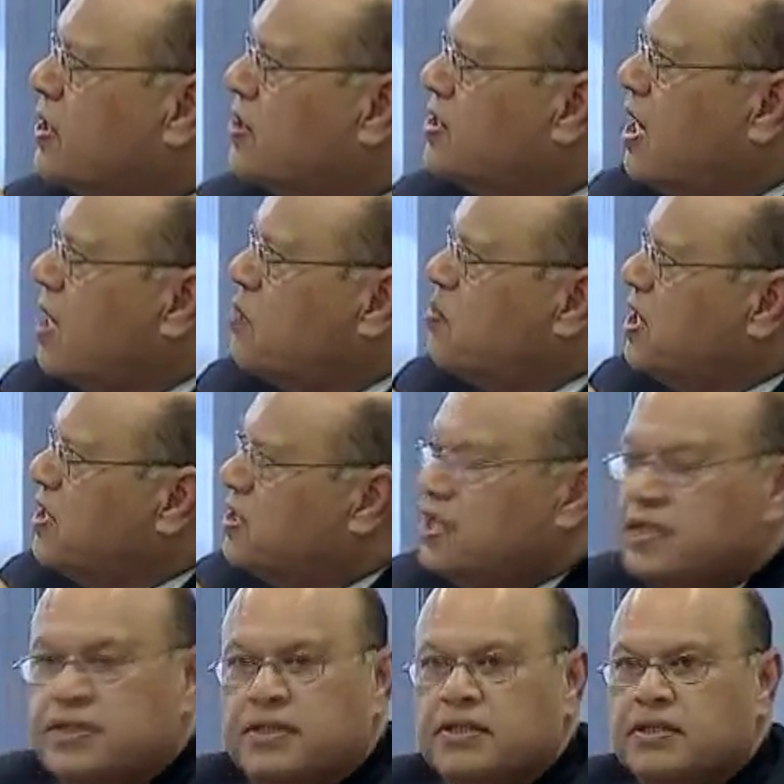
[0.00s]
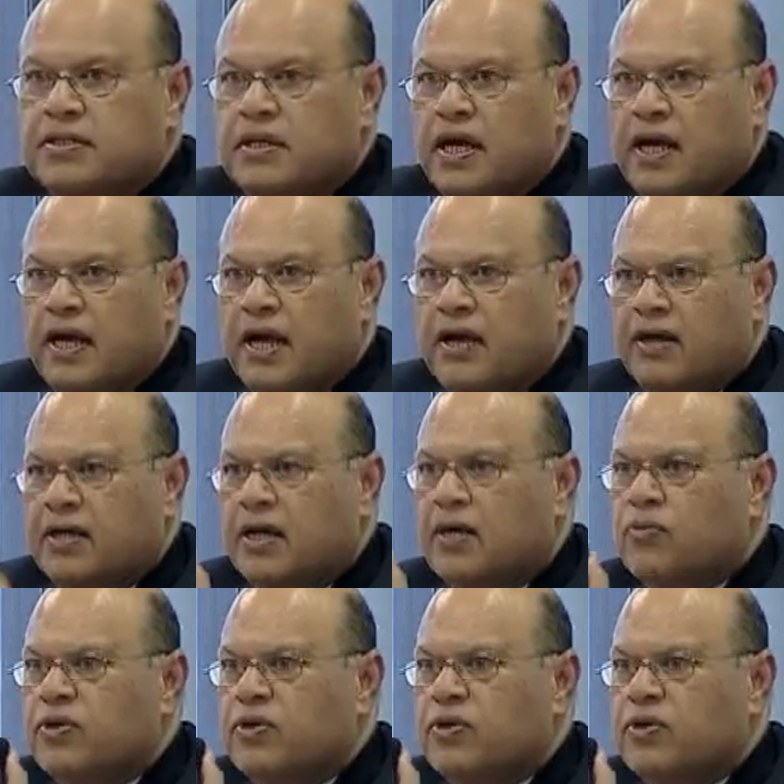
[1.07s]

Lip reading: diabetes area.